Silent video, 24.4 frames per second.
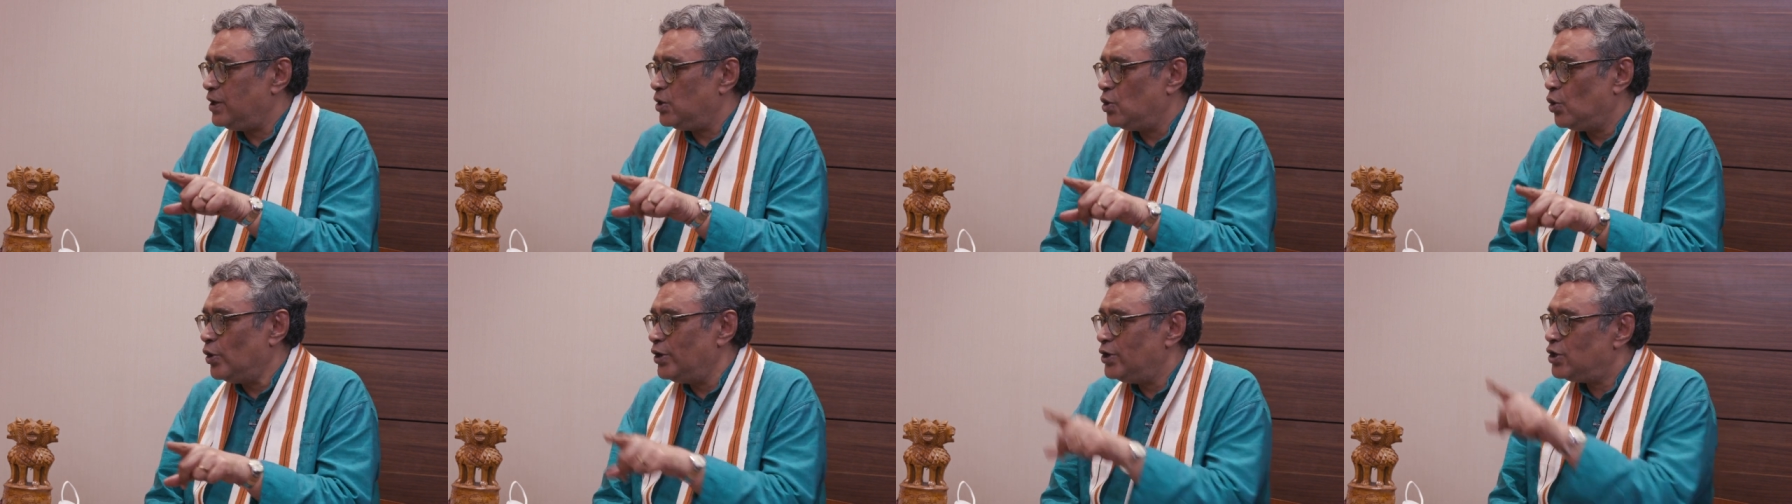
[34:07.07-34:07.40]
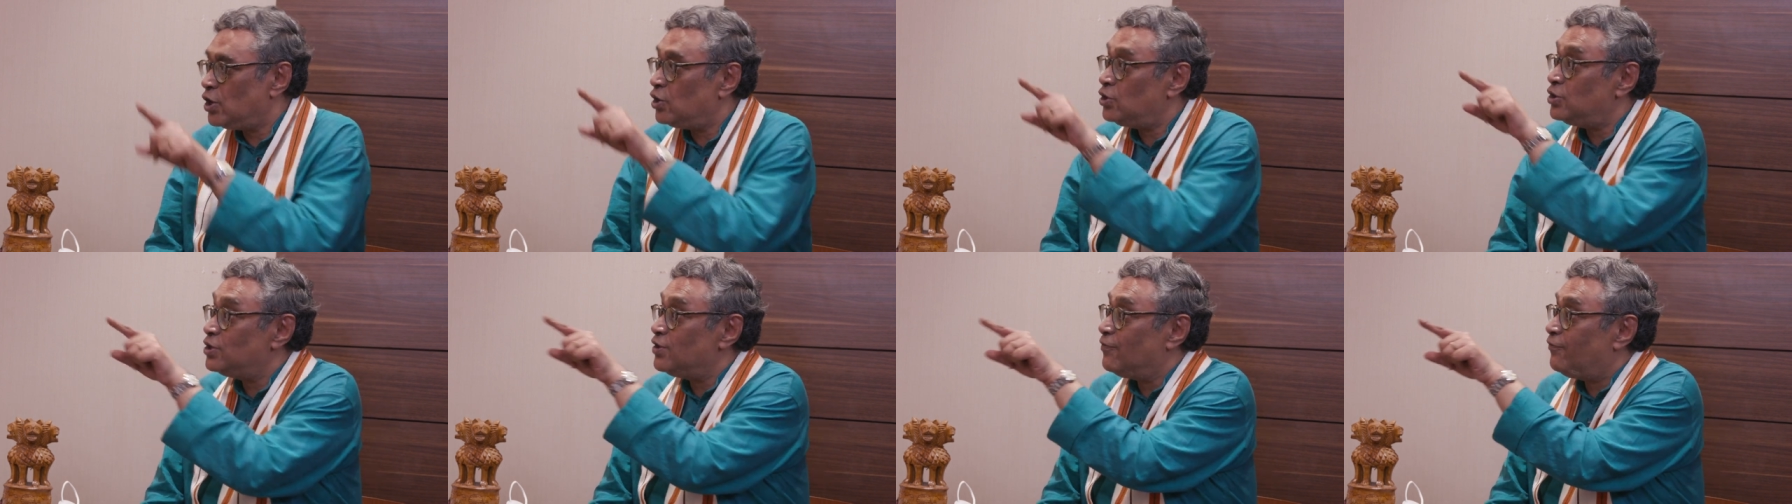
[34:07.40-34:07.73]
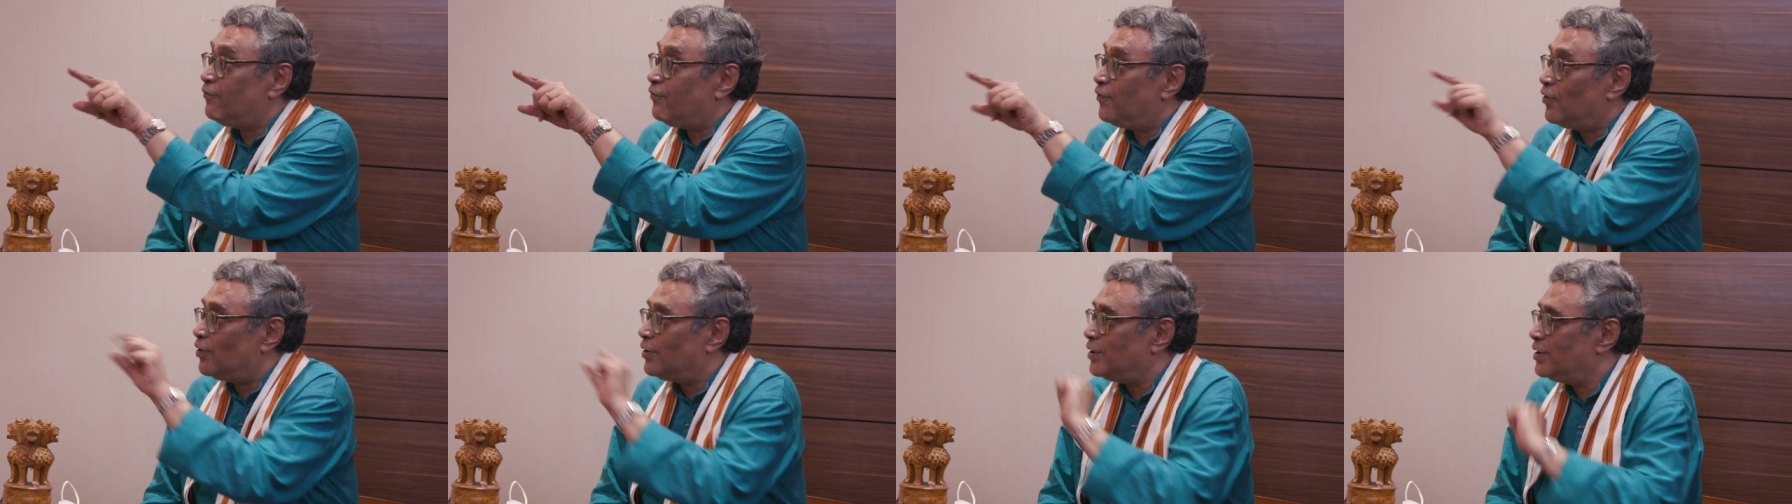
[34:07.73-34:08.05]
go and talk to the
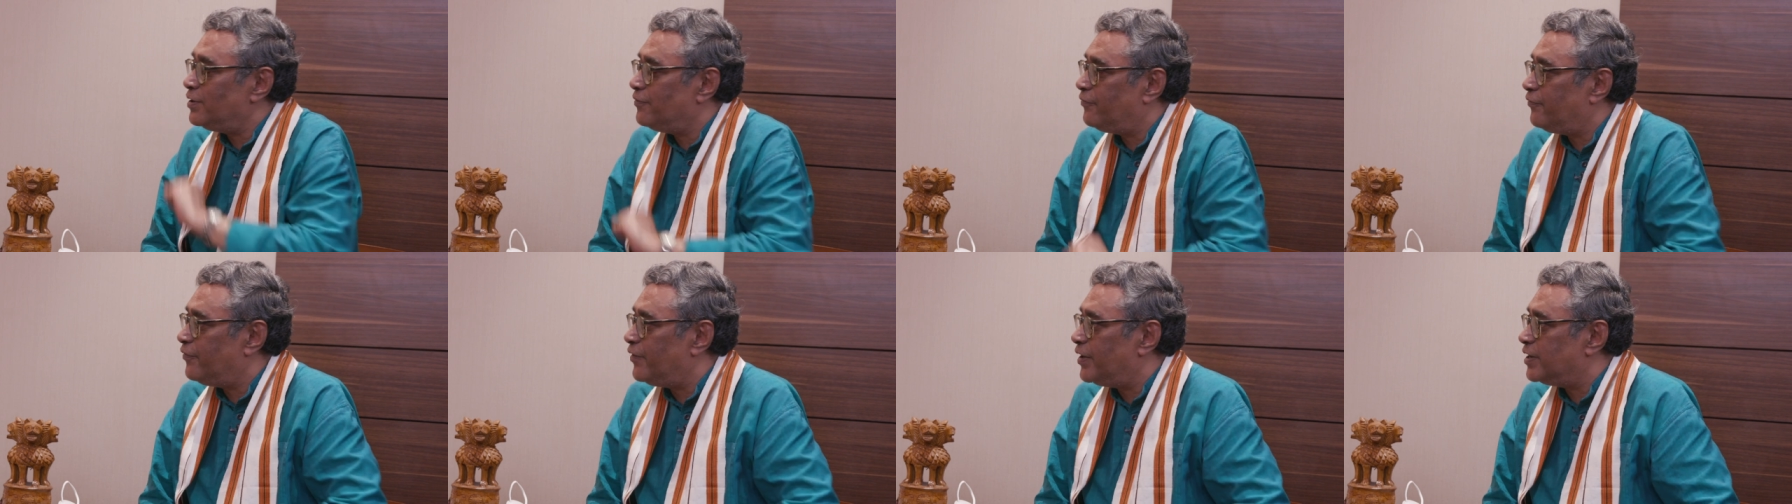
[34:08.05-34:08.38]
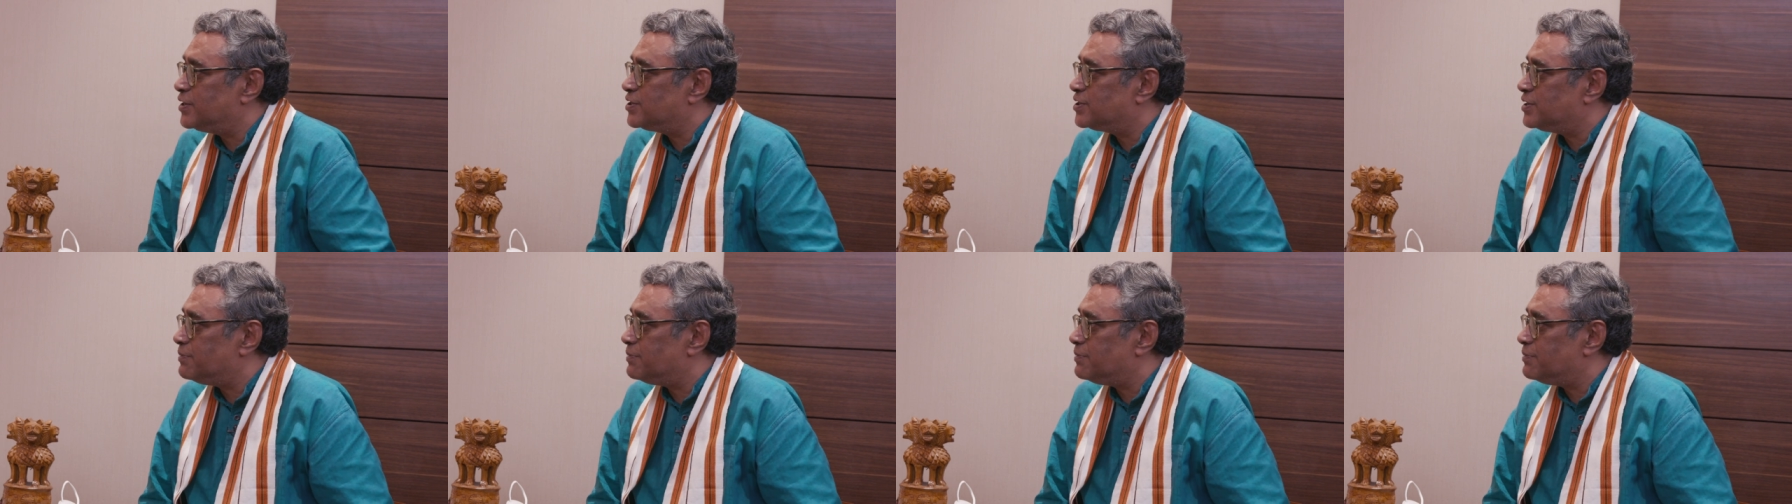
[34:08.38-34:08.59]
Foreign Affairs